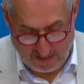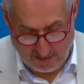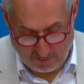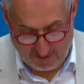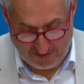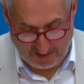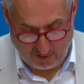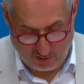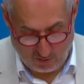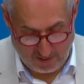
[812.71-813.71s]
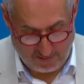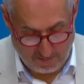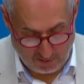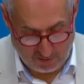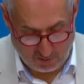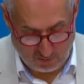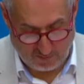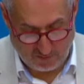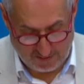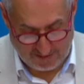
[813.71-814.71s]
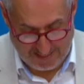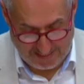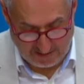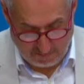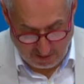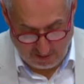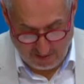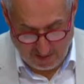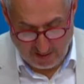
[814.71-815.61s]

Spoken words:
for cyclone and monsoon floods last month,